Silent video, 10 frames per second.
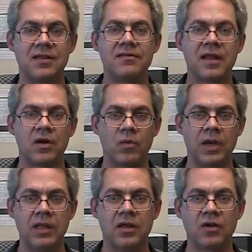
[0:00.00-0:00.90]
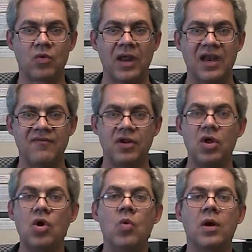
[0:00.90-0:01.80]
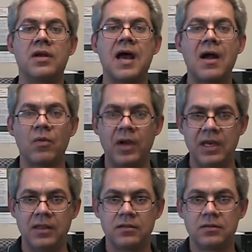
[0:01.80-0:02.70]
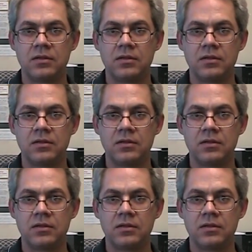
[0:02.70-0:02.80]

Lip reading: that are reading on grade level who were not reading